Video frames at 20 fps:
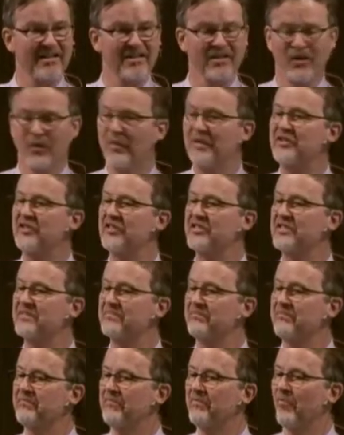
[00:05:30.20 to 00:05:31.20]
which is
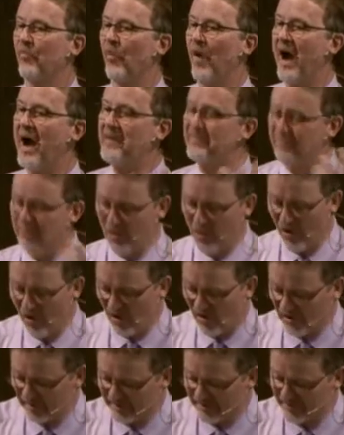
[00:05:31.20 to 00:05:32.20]
why
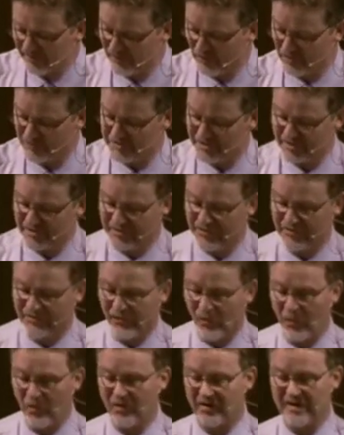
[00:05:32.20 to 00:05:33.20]
Paul in verses
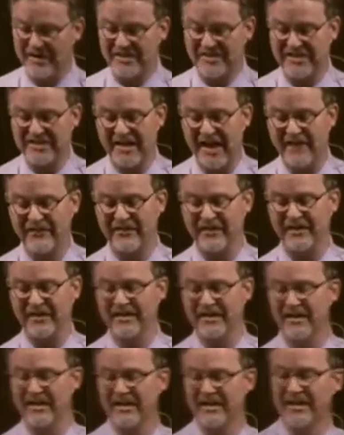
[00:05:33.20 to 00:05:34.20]
4 and
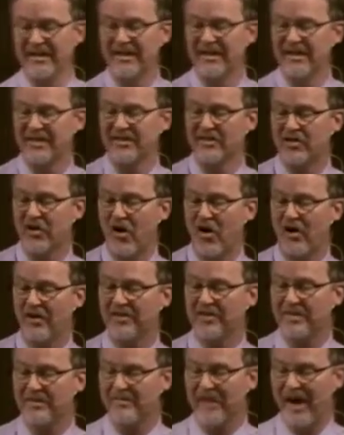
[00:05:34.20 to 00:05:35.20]
7
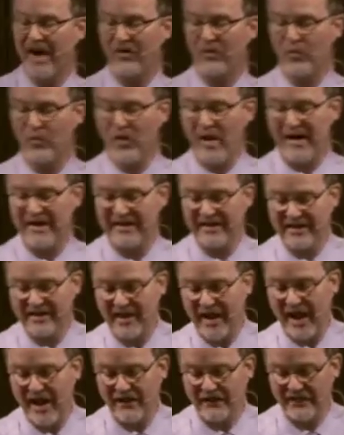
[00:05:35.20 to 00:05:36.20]
talks about what
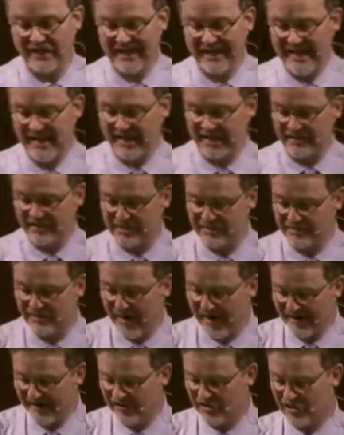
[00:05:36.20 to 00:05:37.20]
love is
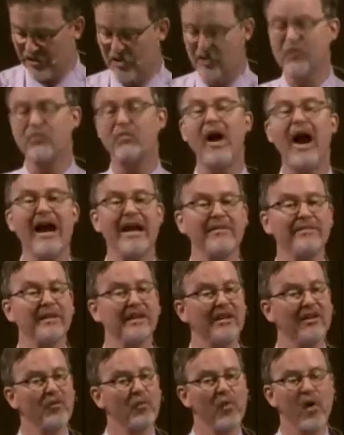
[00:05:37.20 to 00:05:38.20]
by
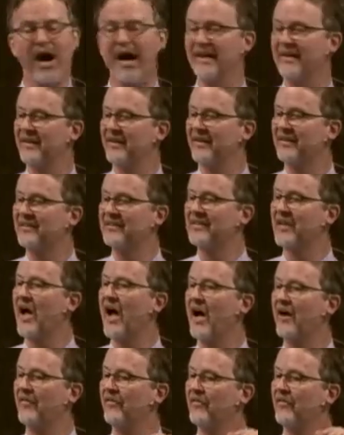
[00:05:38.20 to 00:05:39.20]
describing what
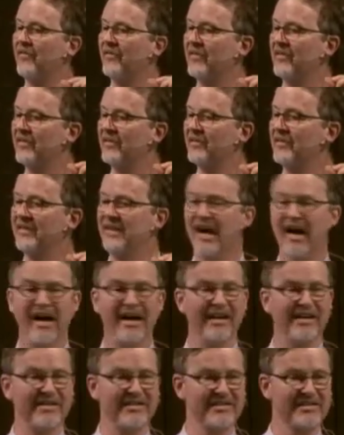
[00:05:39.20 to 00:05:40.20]
love
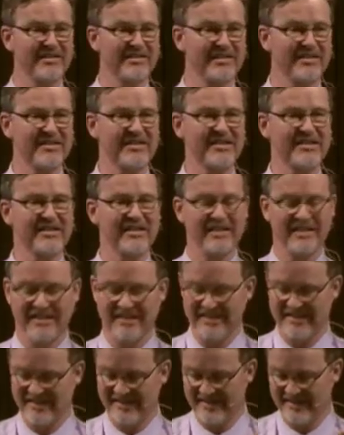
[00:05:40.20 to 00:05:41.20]
does.
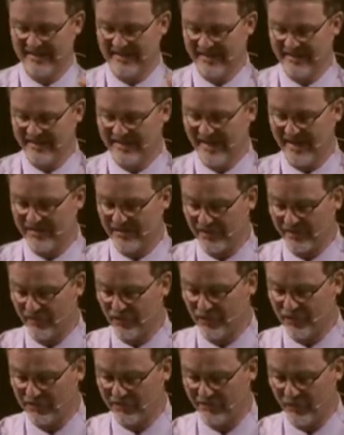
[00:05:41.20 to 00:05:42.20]
He says in
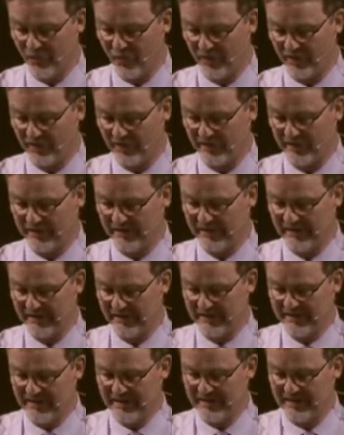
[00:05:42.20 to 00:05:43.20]
verse 4,
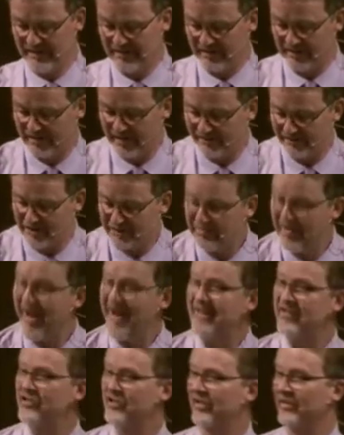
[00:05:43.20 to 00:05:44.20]
love is
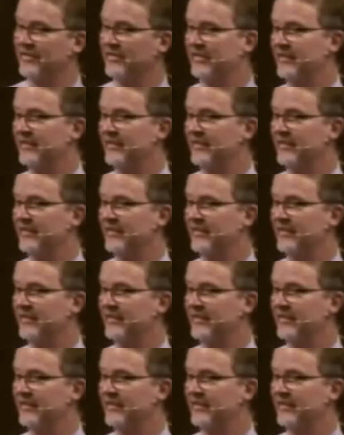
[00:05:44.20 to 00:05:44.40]
patient.